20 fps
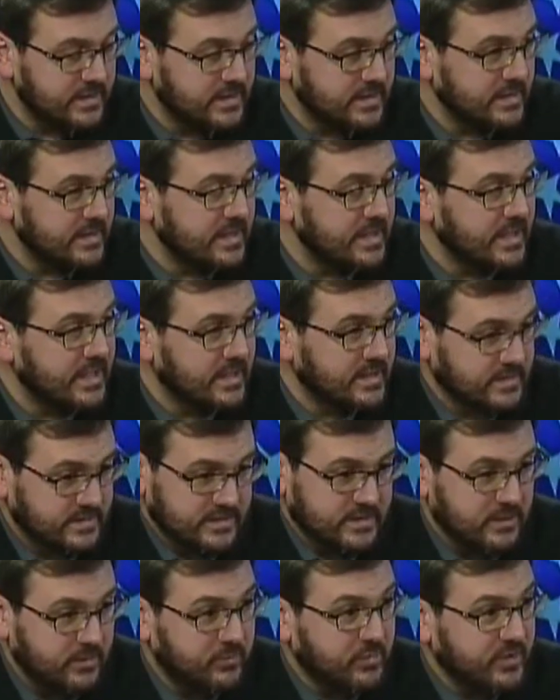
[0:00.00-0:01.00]
the next
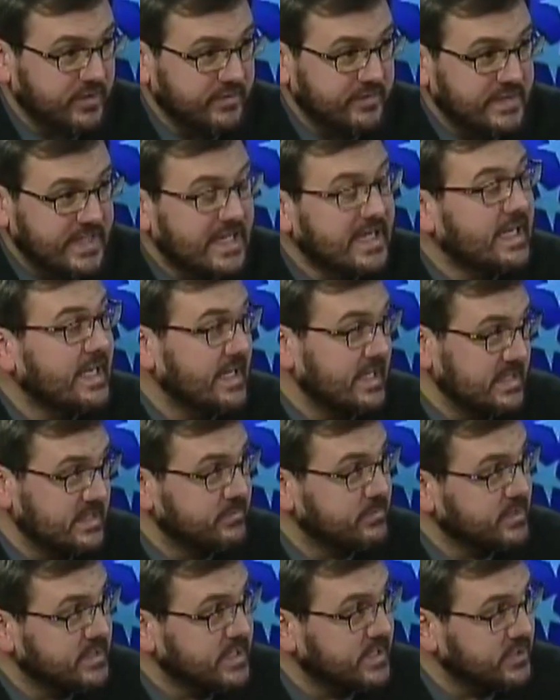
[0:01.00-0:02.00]
couple of decades,
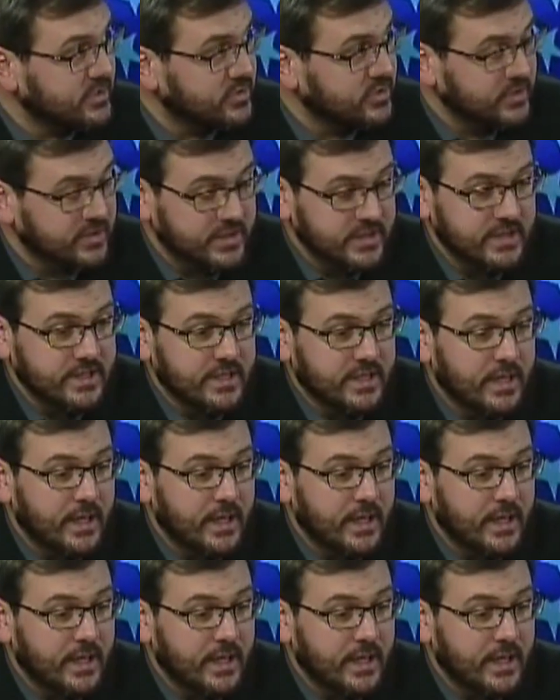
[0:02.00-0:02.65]
potentially.